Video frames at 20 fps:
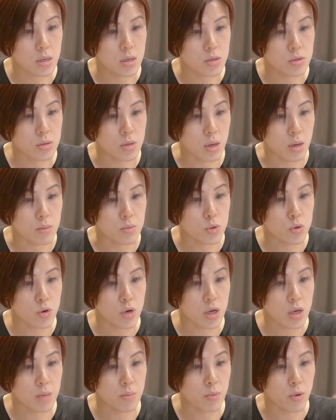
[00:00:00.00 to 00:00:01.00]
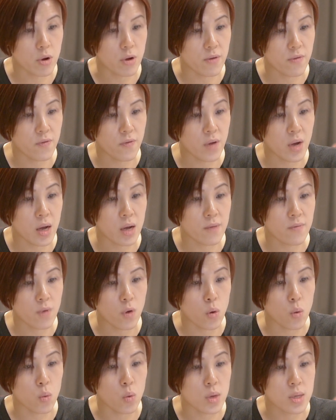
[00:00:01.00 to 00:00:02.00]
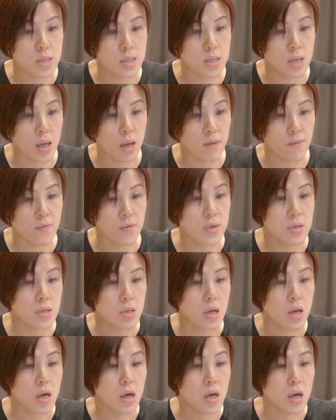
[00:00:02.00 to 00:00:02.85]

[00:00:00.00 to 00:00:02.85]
times 3.5 over 7,